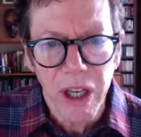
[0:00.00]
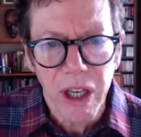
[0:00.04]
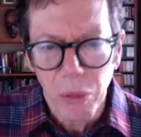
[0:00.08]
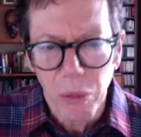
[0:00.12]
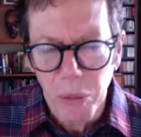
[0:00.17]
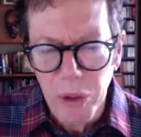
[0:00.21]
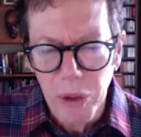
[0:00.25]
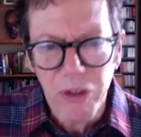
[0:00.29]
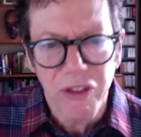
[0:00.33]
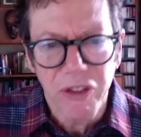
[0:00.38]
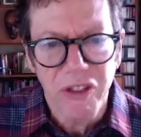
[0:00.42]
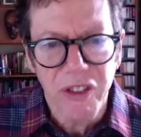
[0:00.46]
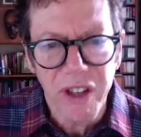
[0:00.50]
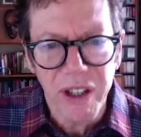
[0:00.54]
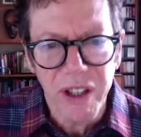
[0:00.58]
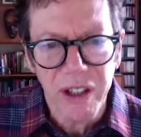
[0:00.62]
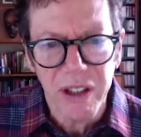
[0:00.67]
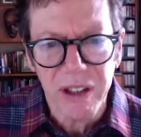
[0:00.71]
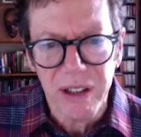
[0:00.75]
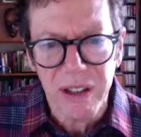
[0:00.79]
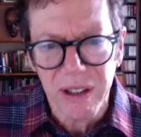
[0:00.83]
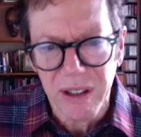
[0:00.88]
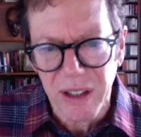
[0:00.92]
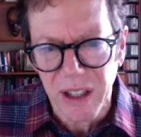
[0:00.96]
When you
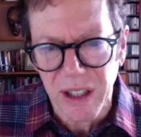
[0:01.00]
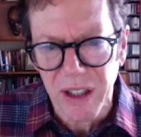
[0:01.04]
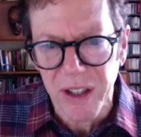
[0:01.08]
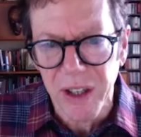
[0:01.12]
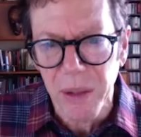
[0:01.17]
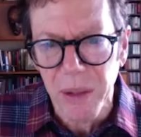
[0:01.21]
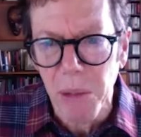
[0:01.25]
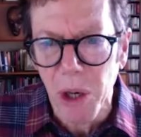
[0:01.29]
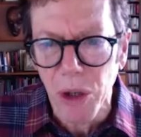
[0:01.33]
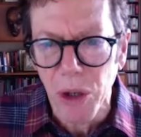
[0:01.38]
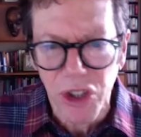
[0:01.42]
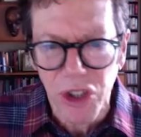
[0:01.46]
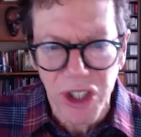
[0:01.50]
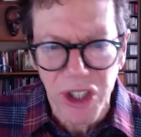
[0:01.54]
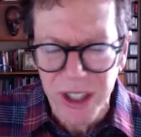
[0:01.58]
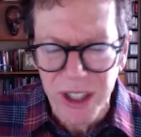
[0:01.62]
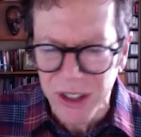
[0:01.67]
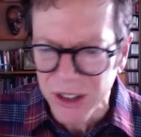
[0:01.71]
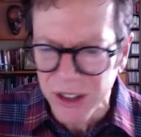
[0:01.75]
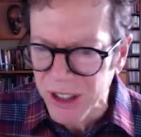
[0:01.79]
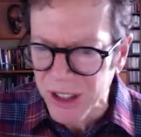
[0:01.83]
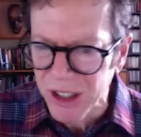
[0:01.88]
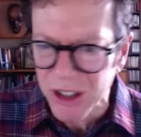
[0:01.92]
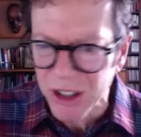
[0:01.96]
feel an emotion,
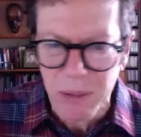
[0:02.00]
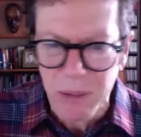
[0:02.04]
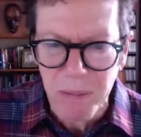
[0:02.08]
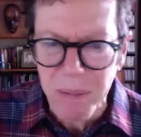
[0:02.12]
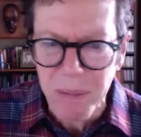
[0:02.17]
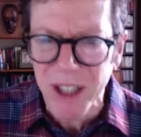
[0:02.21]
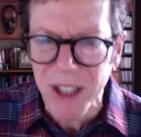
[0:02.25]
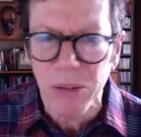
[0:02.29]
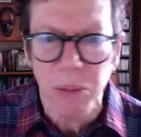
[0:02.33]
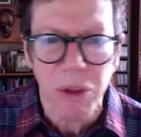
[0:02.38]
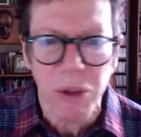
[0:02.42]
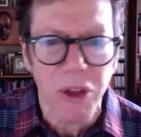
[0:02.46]
it, it's mixed